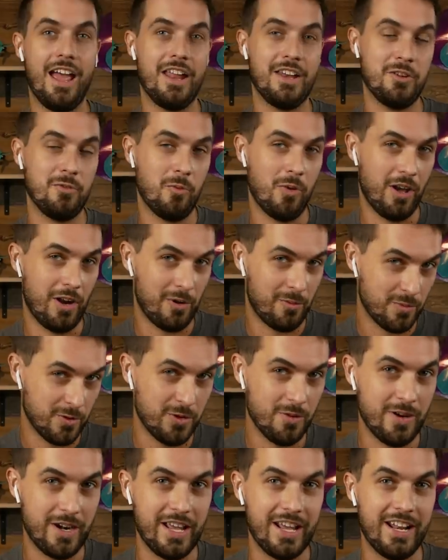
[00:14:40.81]
and you want to
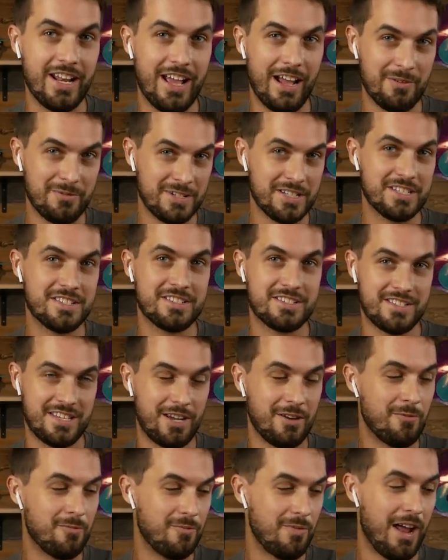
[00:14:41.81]
ruin it, I would
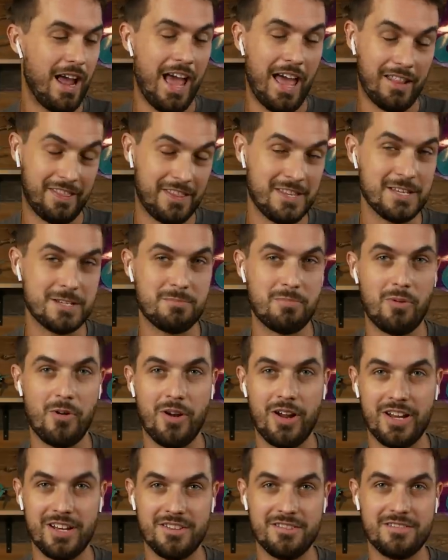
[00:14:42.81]
say at this
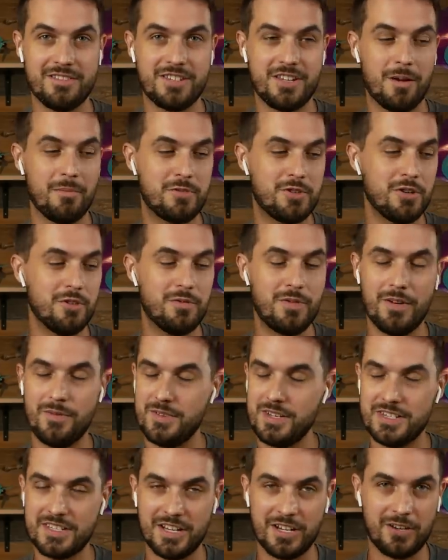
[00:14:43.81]
point, sub two
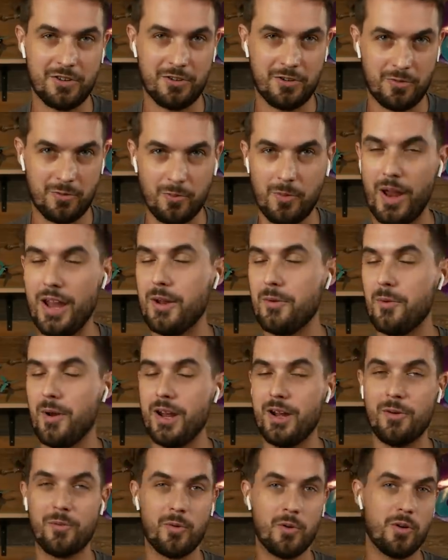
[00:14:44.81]
fifty is a great
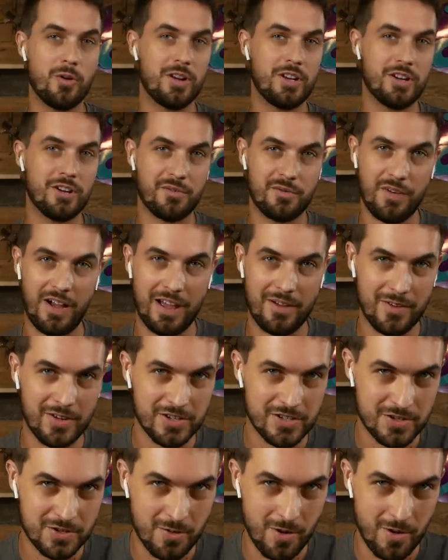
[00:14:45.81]
way to ruin your five inch